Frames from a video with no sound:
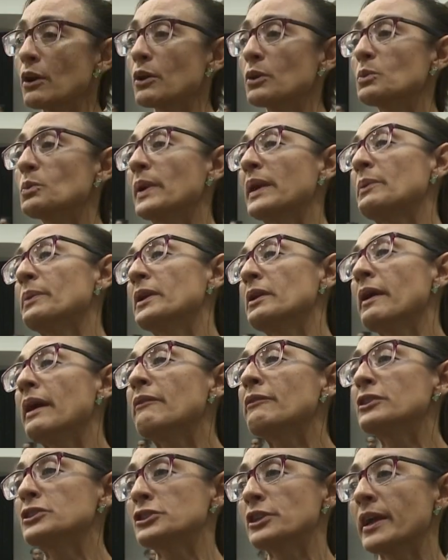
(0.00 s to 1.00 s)
own way, we don't
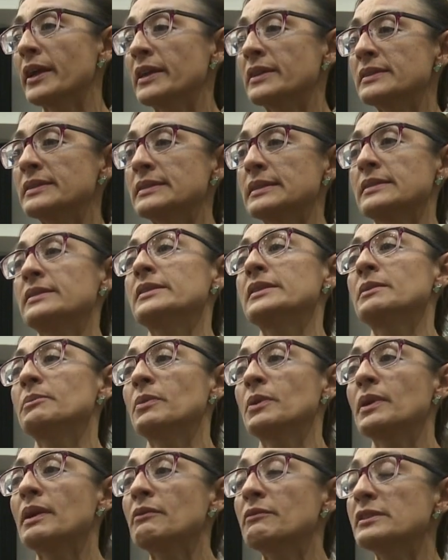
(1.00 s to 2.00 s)
have a giant system,
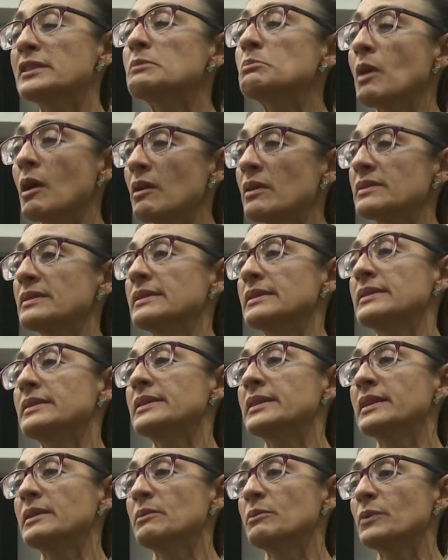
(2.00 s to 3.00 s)
but we have a small
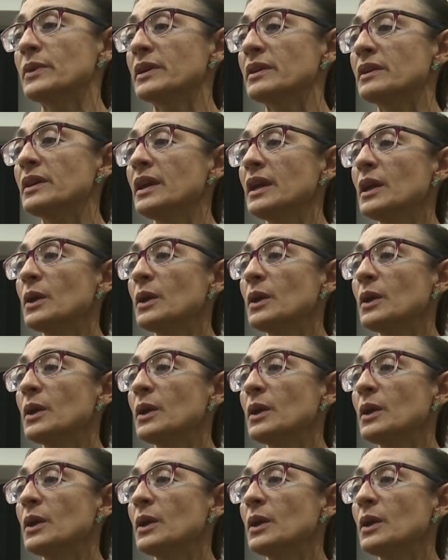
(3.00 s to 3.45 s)
system where